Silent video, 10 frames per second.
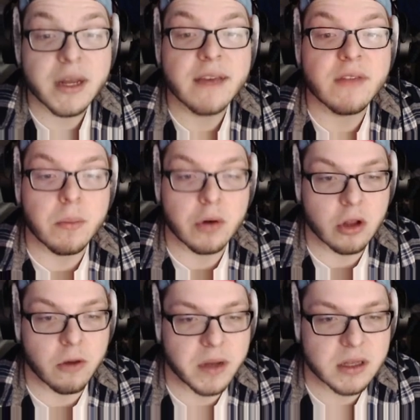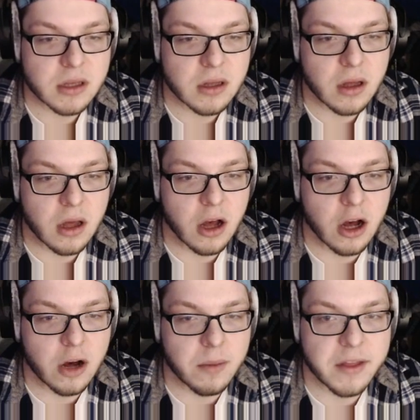them Brook Lopez.
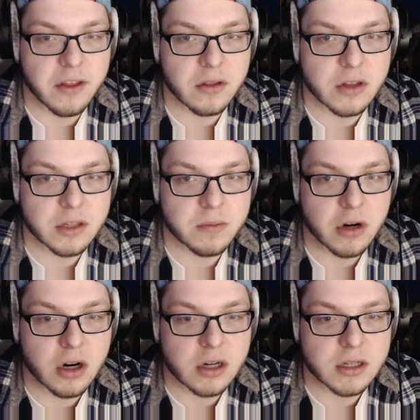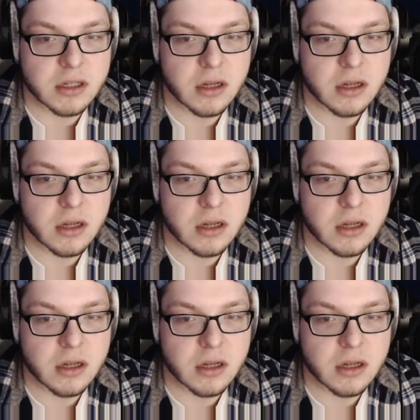And then the Spurs